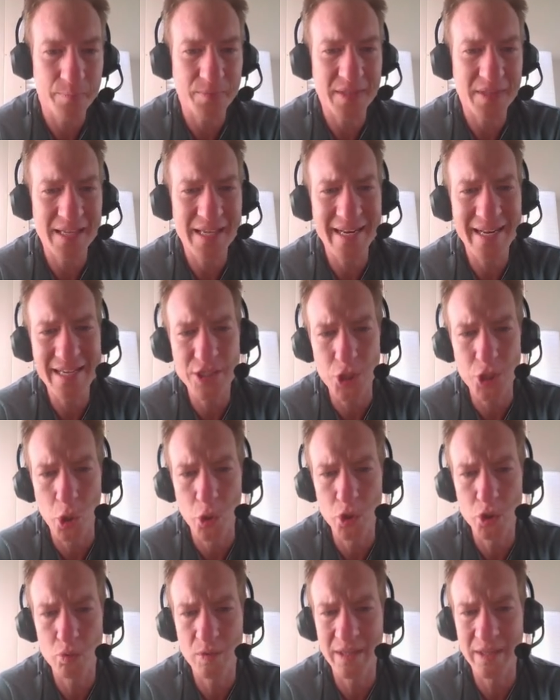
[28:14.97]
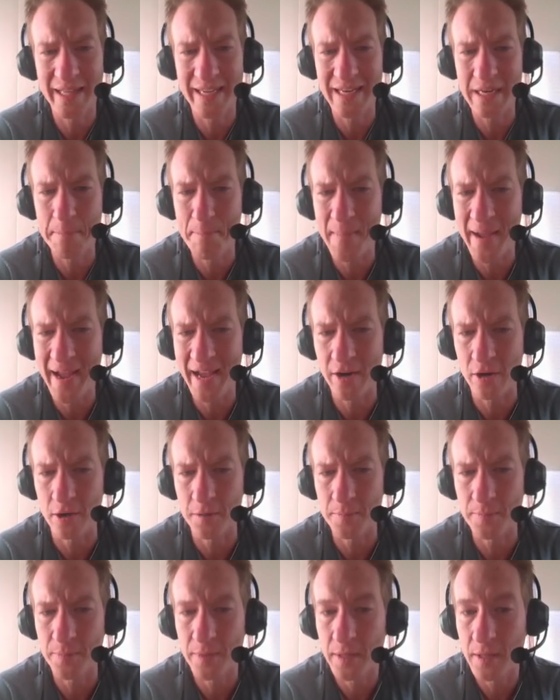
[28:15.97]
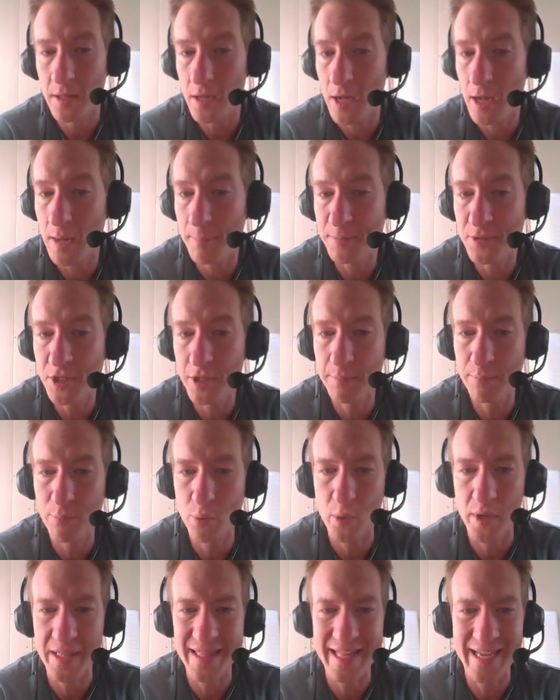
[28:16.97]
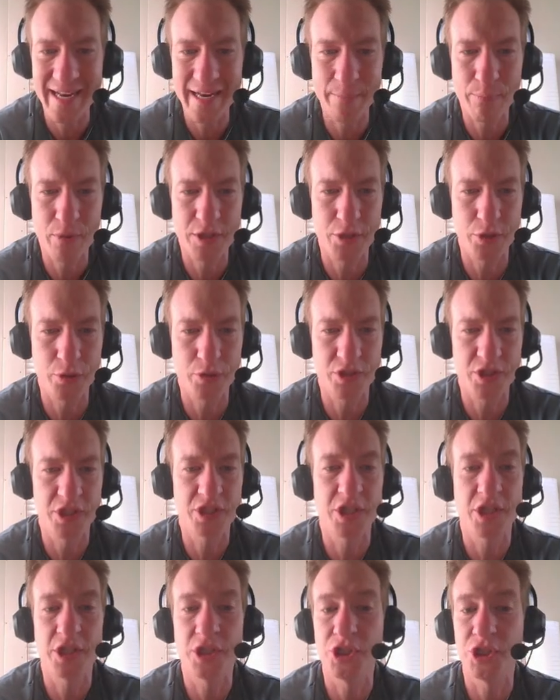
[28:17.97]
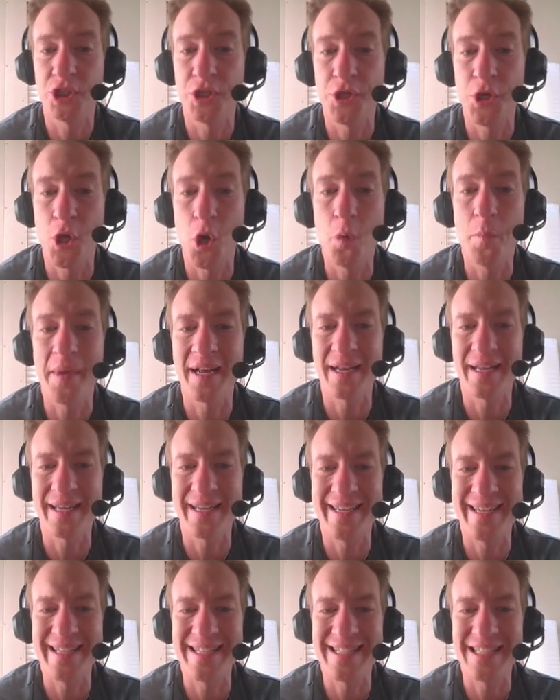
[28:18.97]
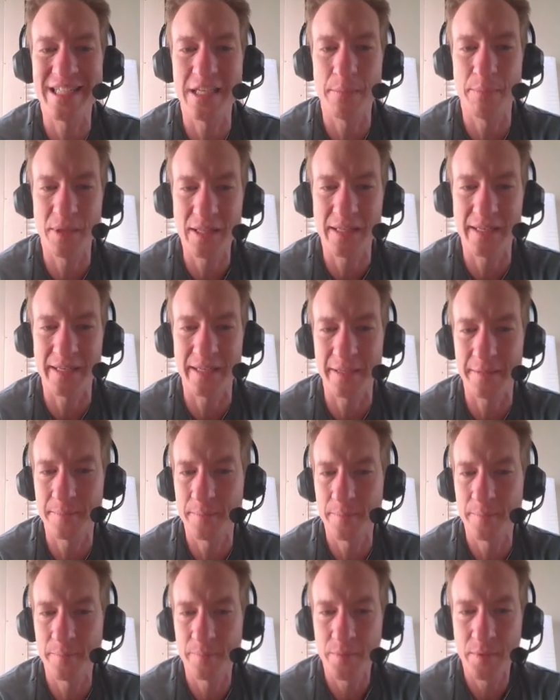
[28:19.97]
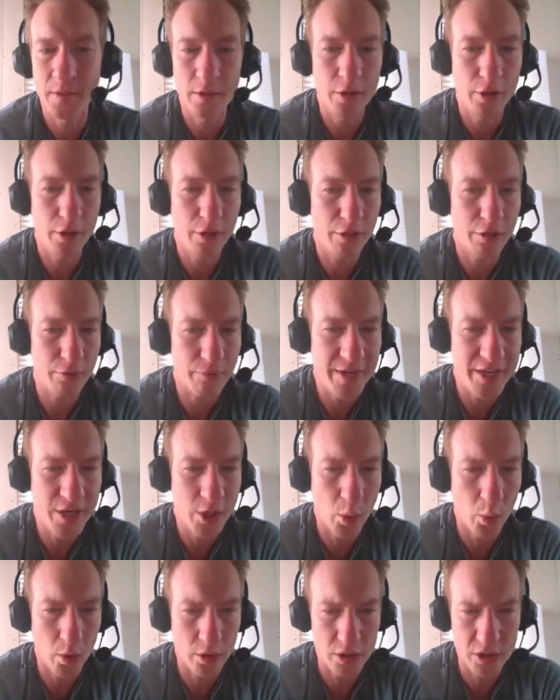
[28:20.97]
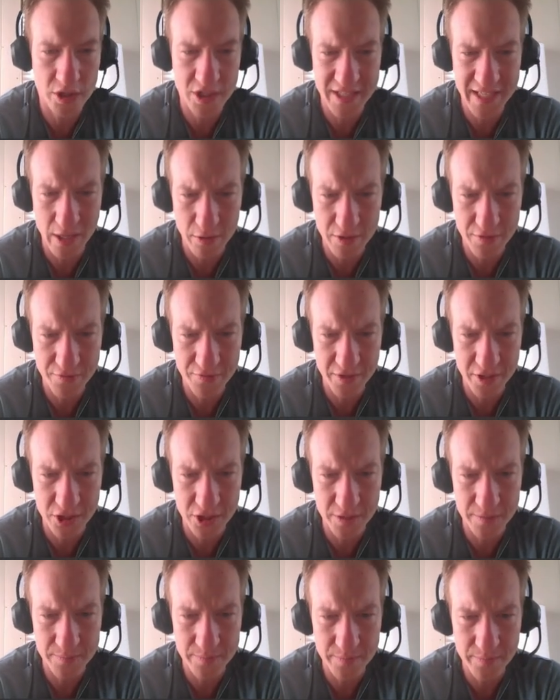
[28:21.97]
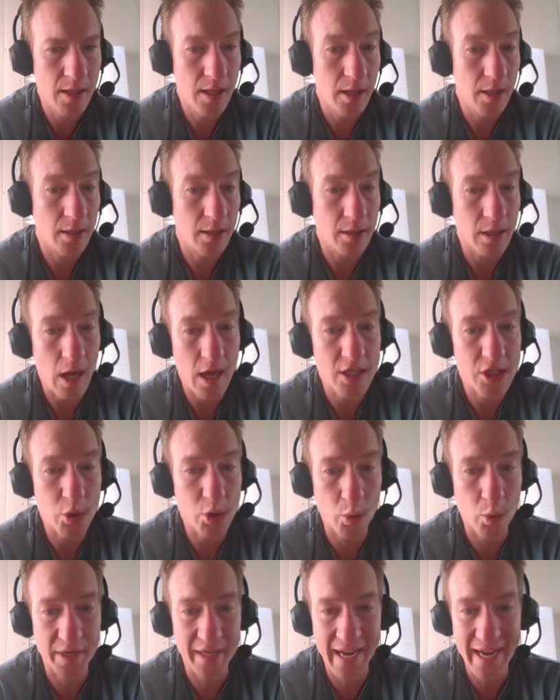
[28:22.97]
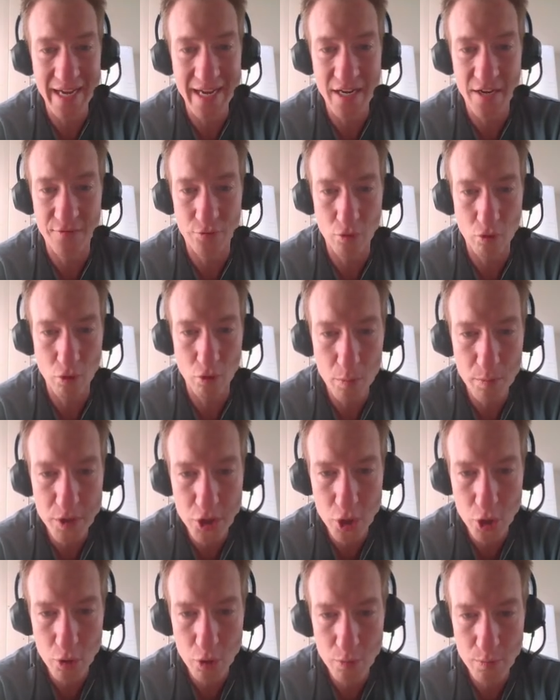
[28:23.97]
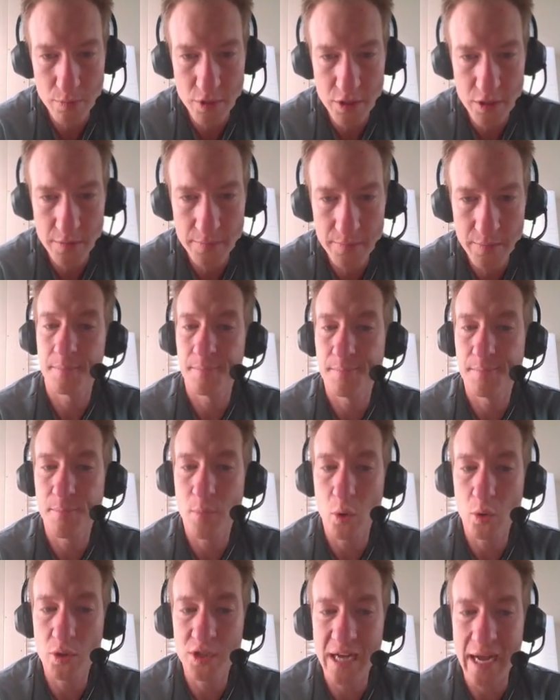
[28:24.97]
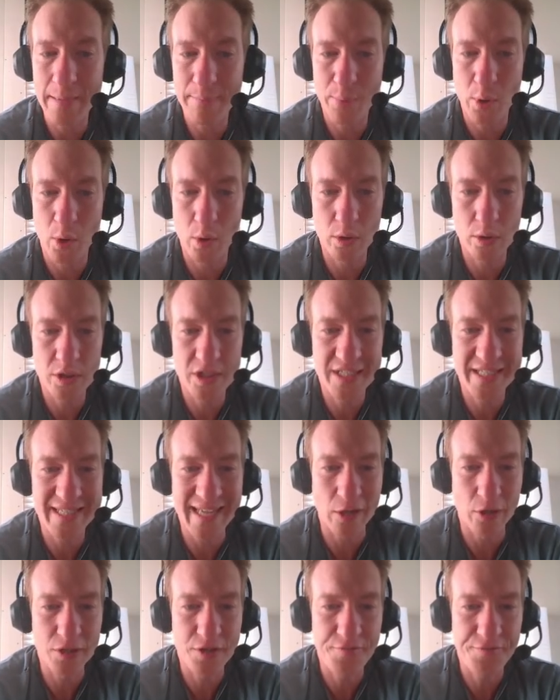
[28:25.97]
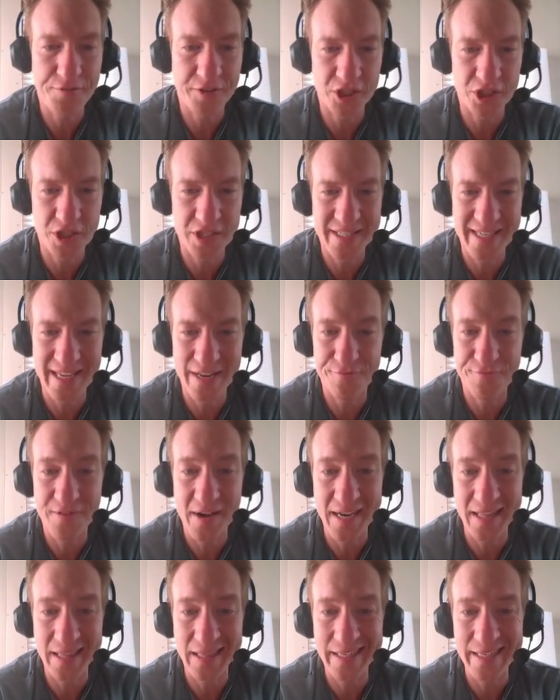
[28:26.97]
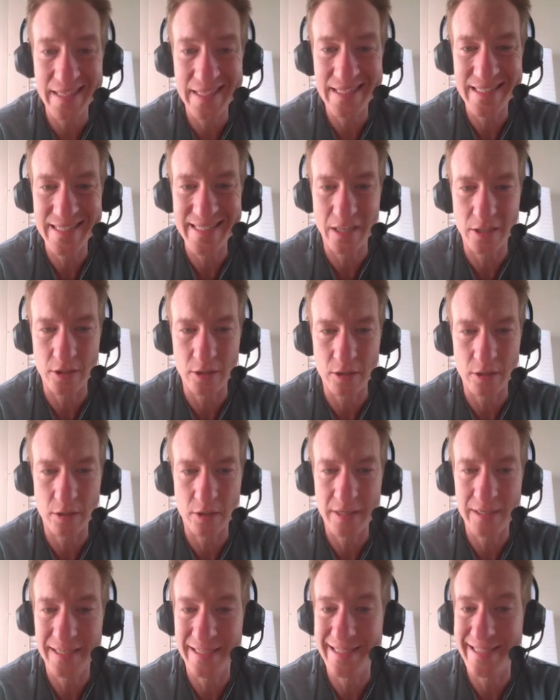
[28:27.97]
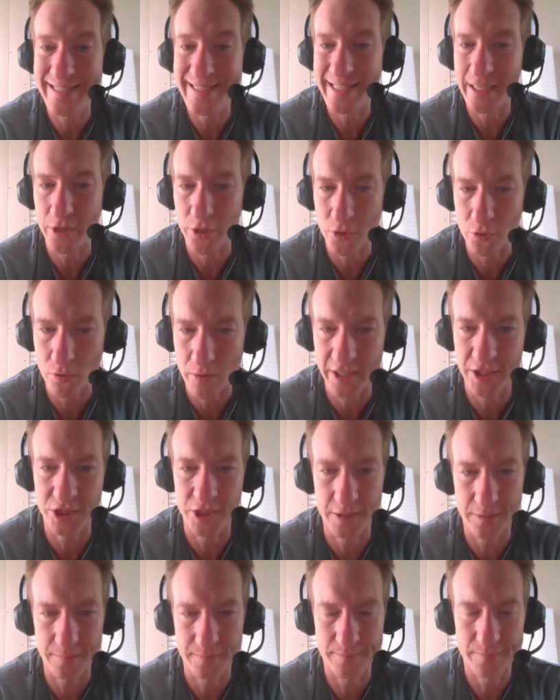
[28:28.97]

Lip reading: in a dose-related manner, up to the point that it produces genomic instability, three-cornered cell division, loss or gain of chromosomes, multipolar cell divisions, and finally cellular disintegration.